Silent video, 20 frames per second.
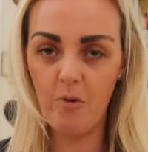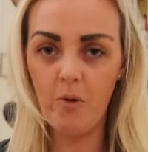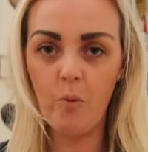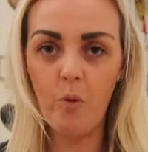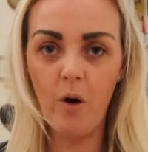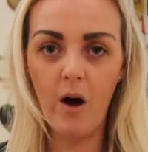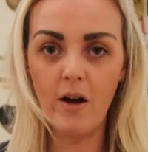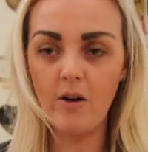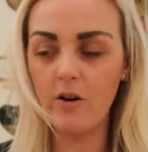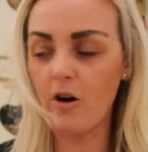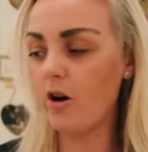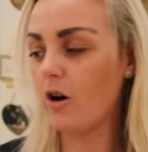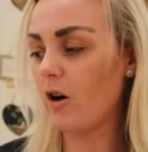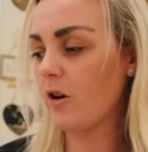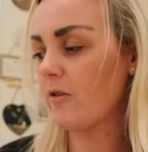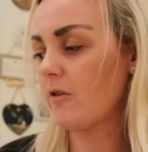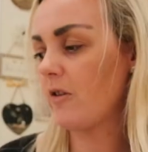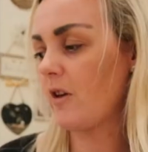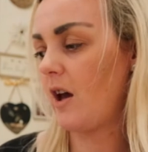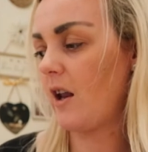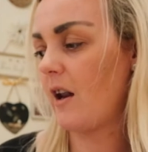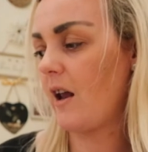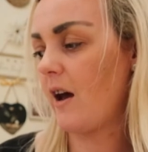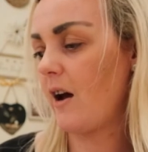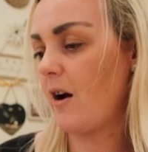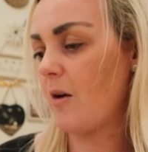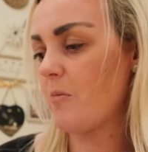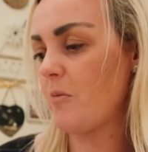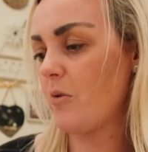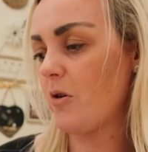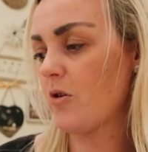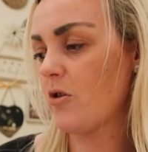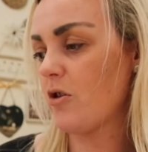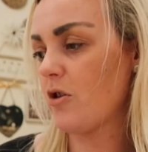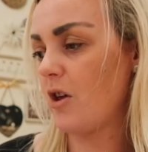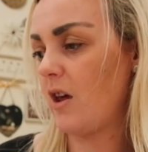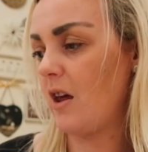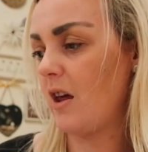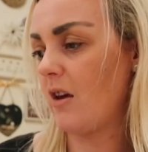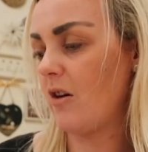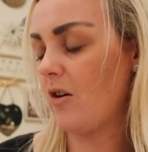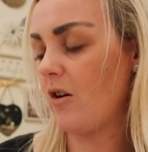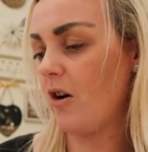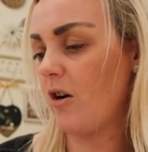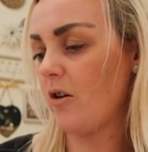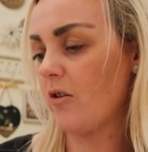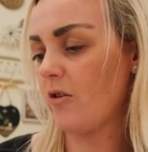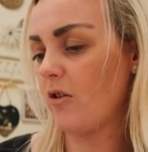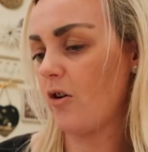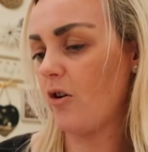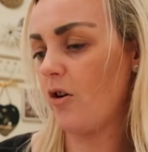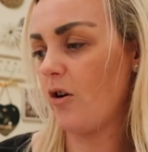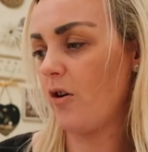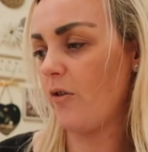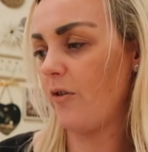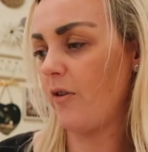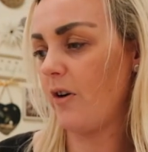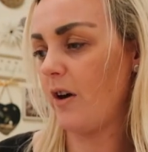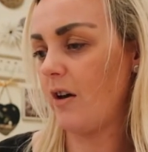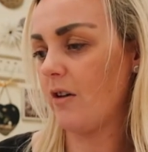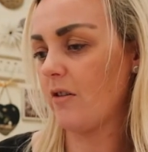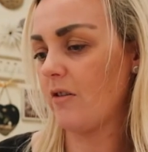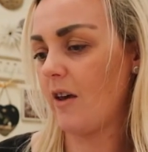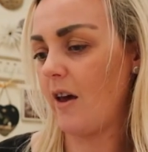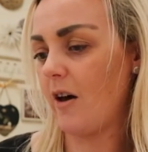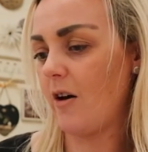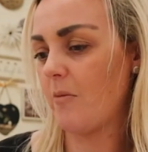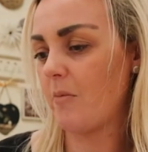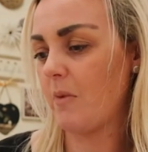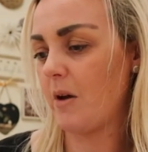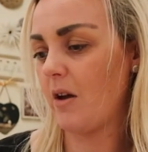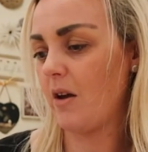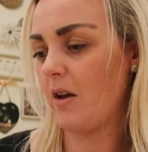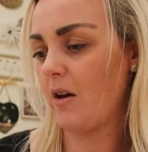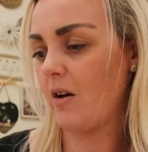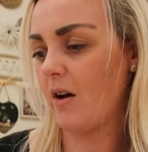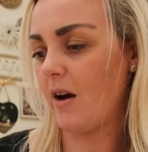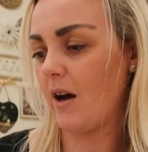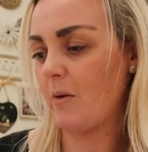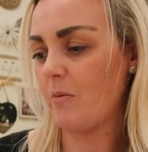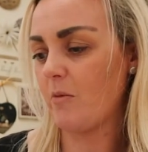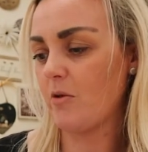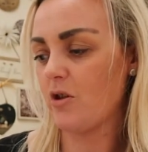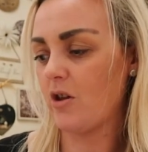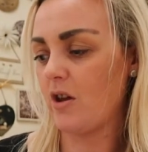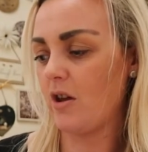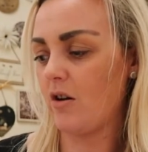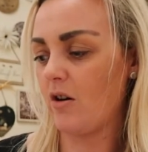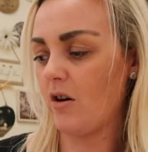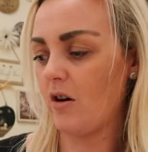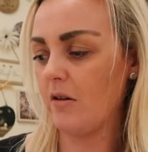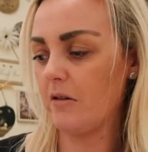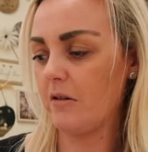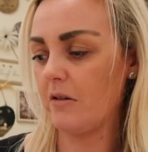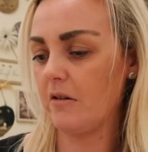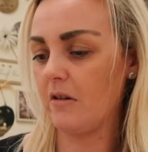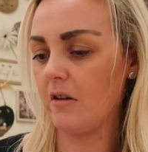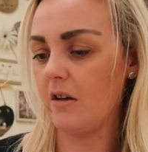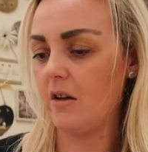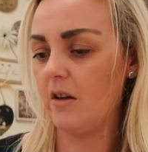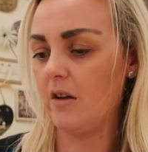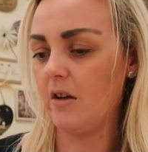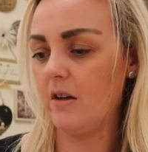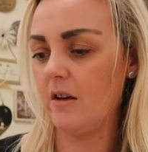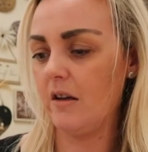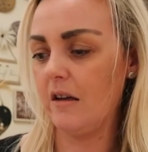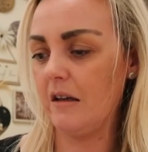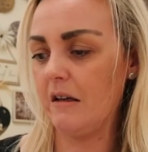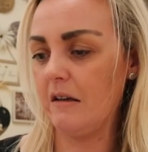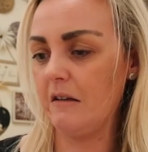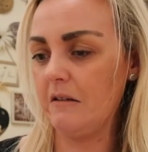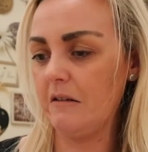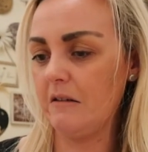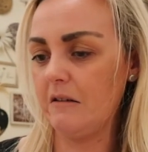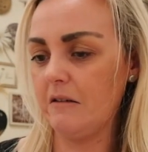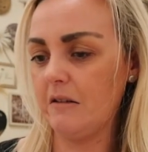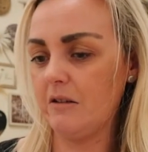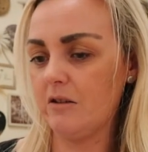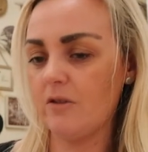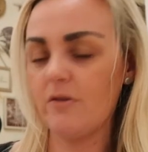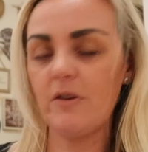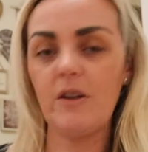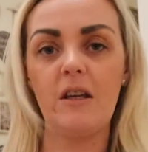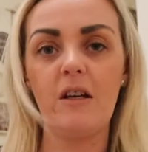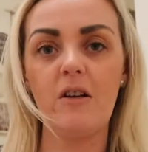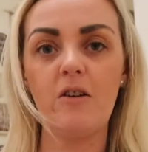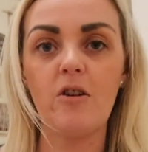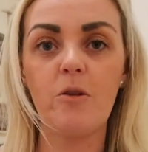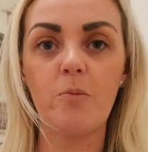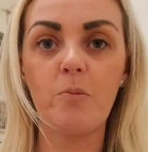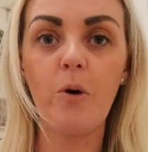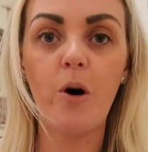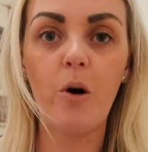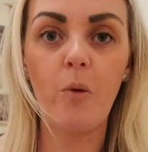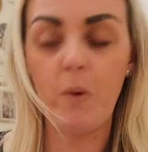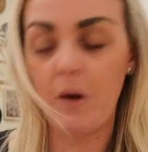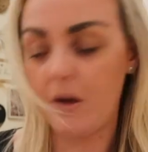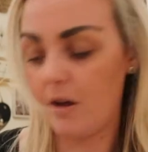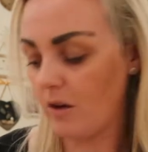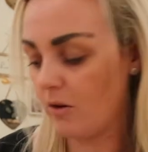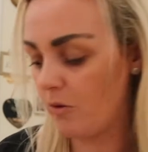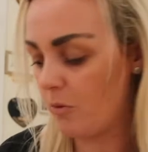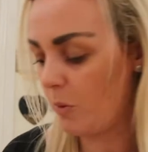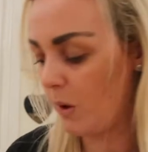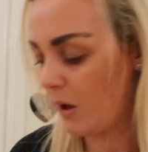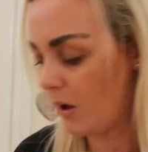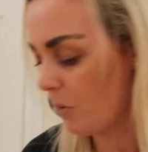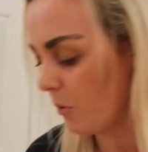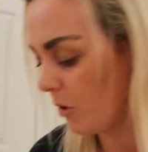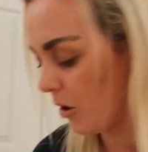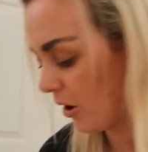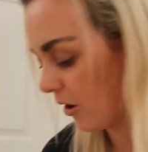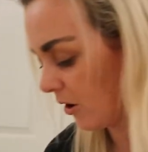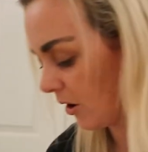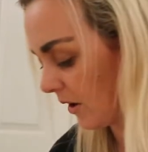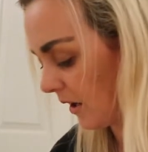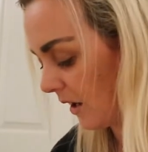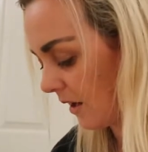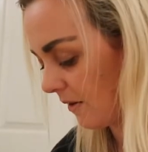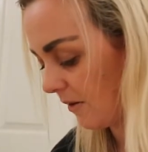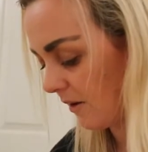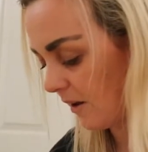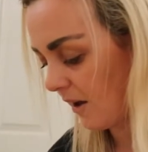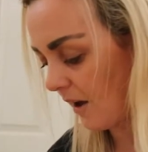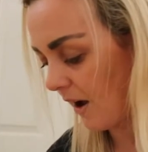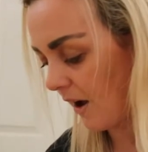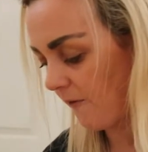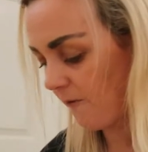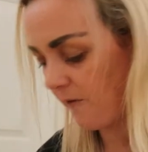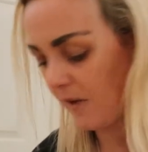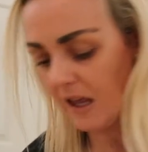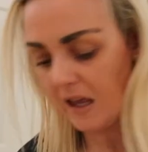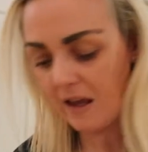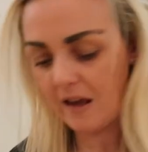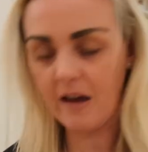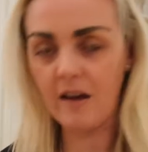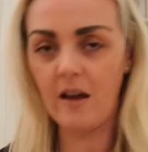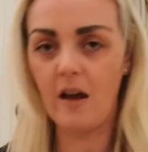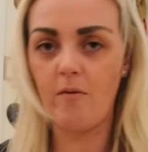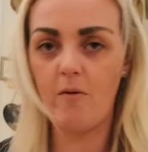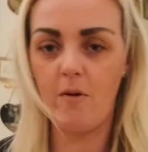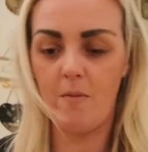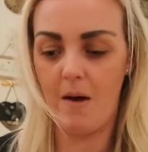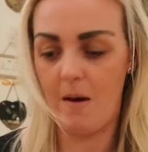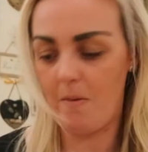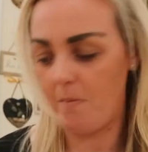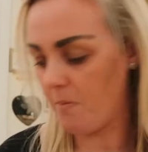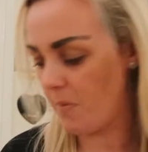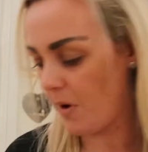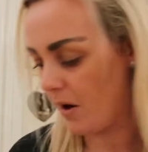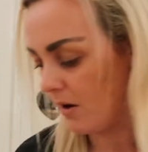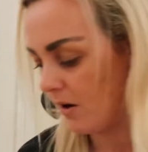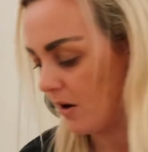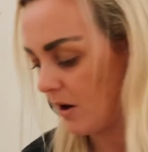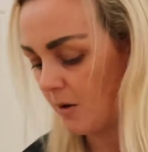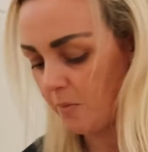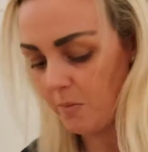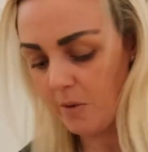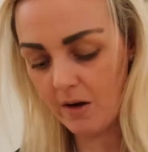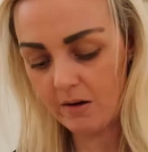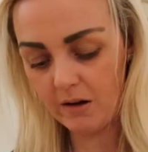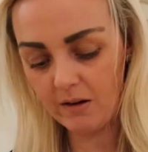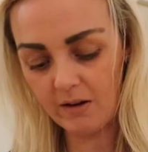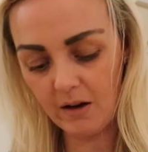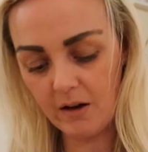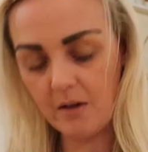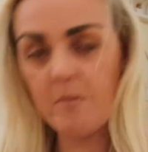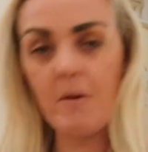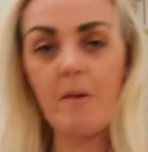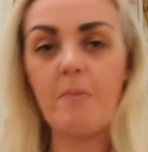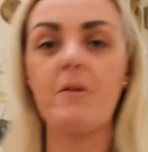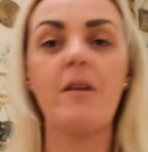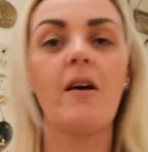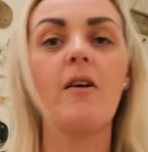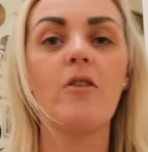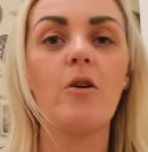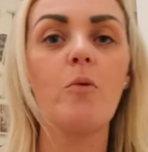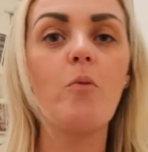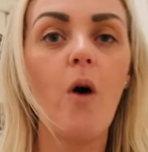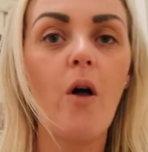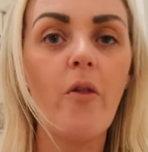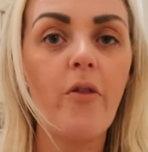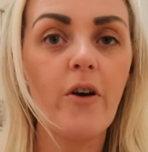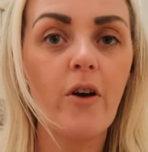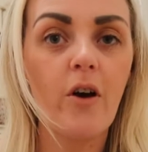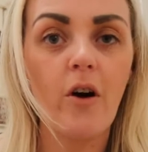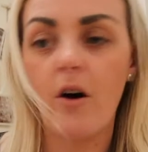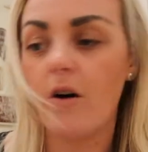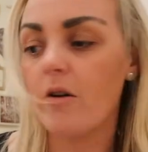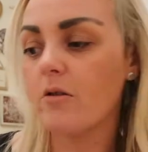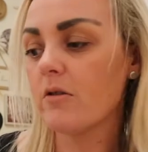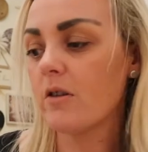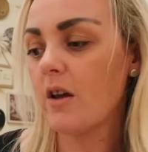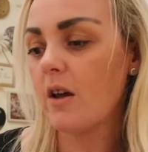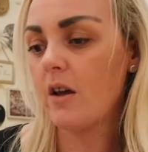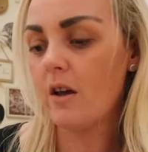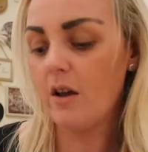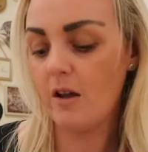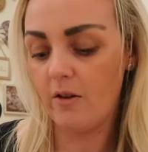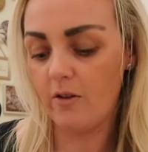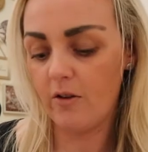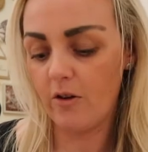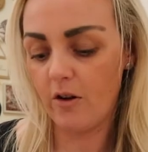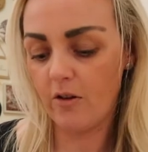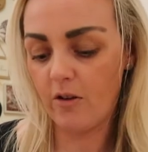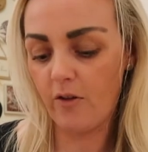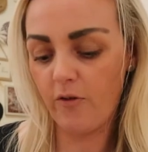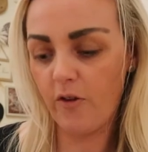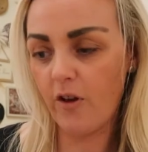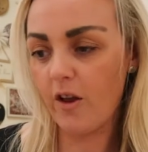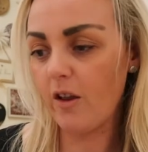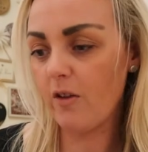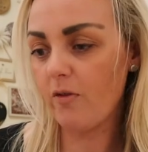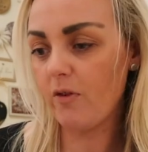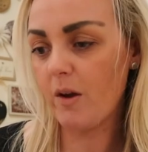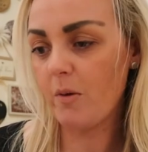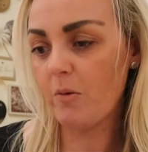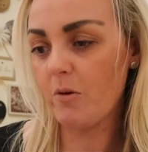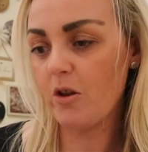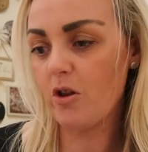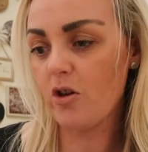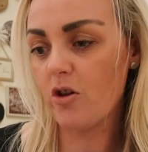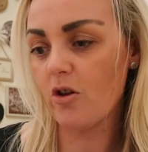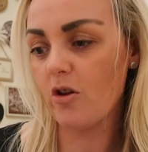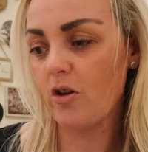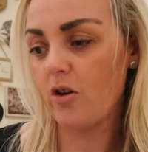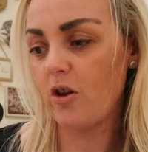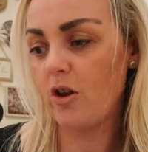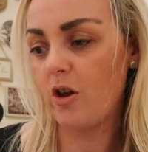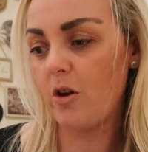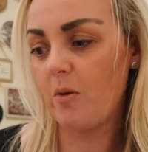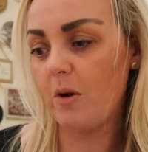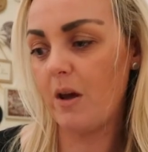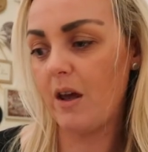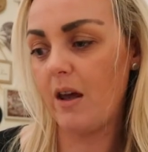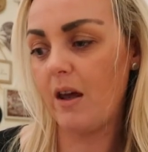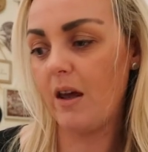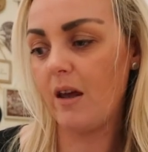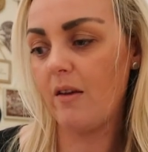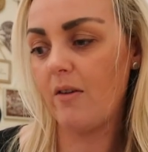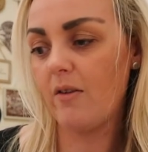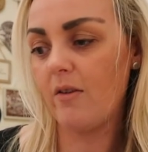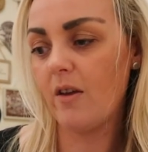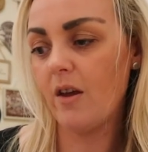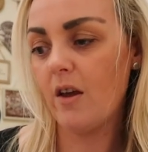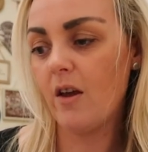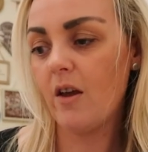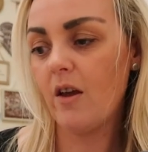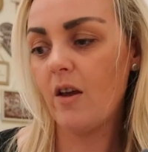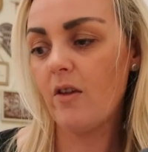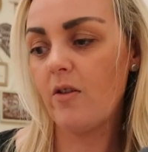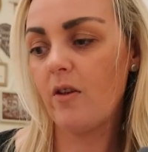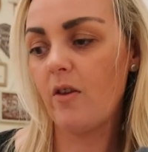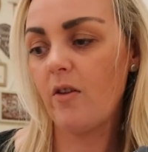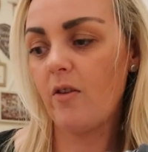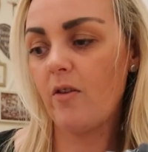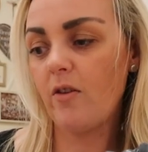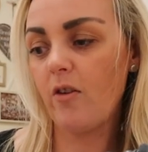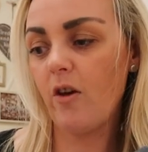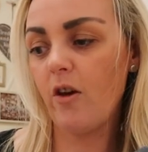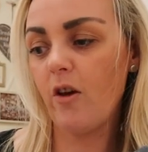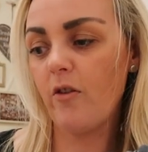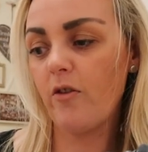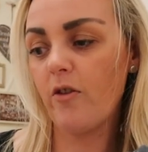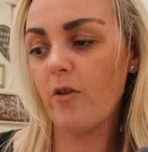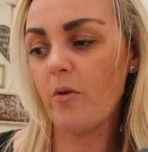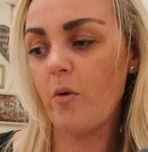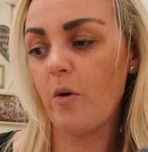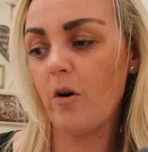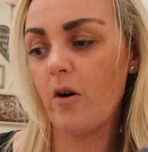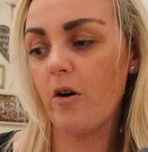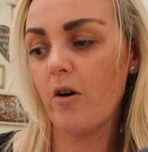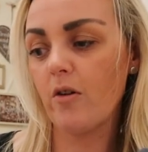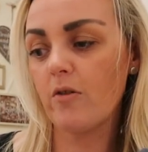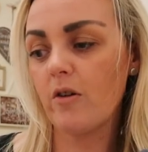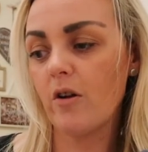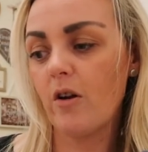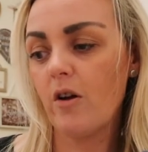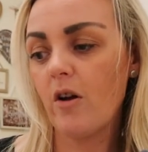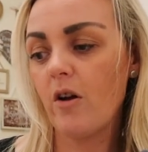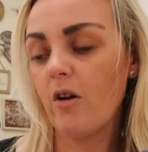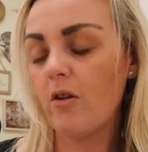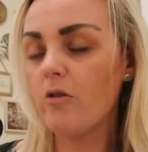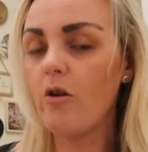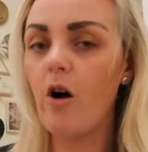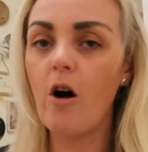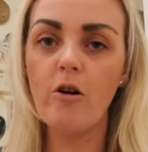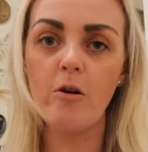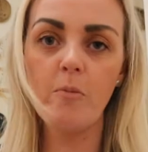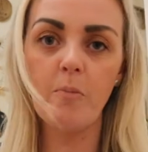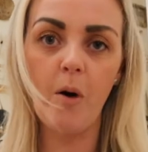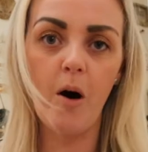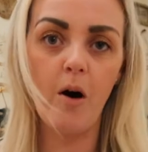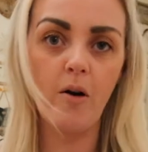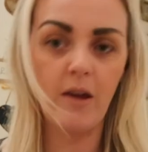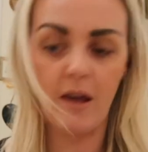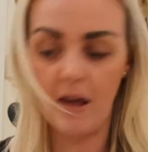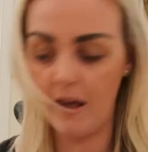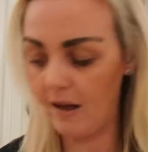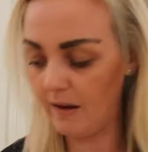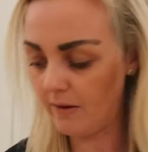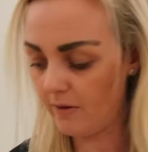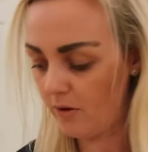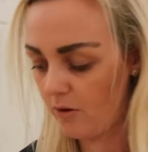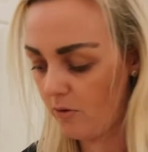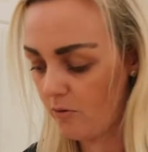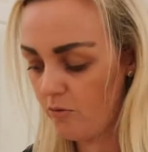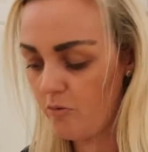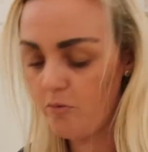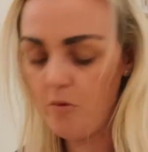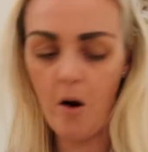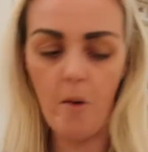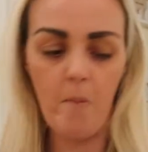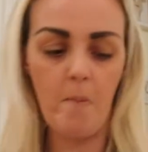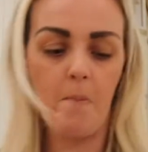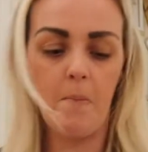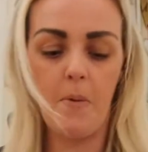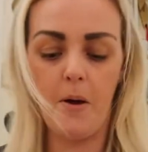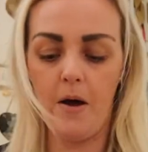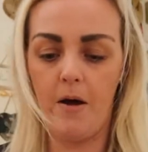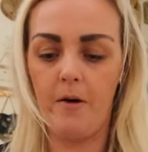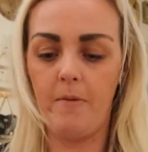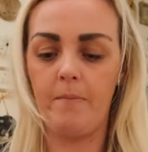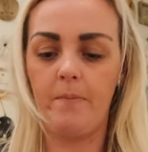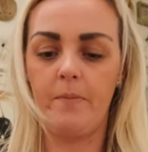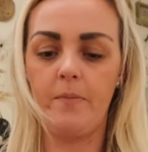what I got and how much it cost. Hopefully it'll tell me how much it cost. Oh, I don't think it does, but we can work on it. I think I can remember, but at least I can be able to tell you what they're called. So the first thing I'm going to show you is the Surf Squad Long Pocket Romper.